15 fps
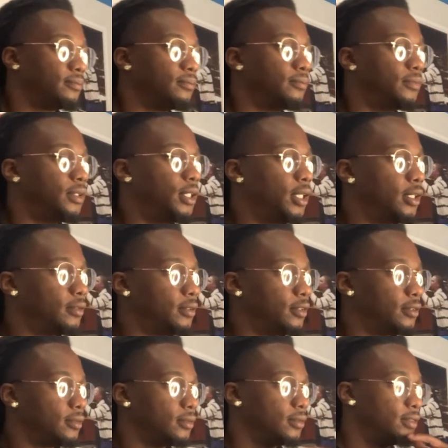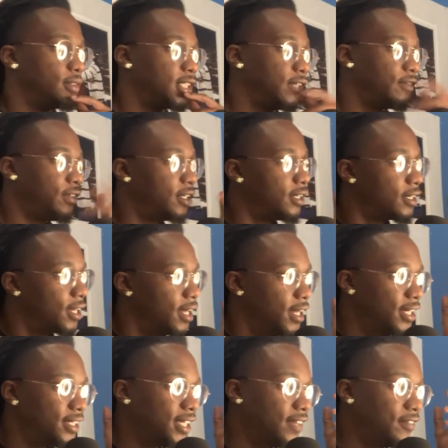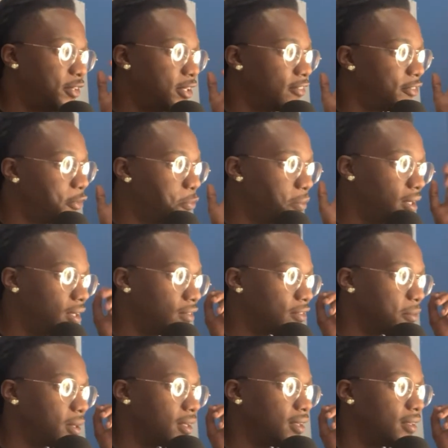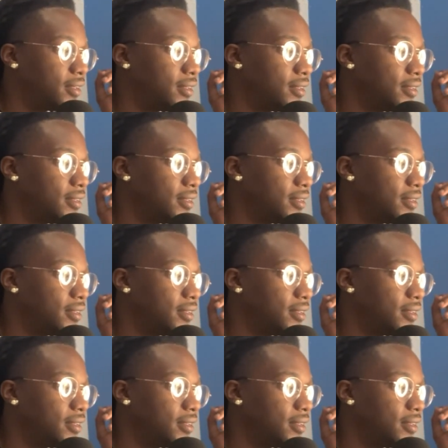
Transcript: Yeah, man. Just give you a few minutes, man.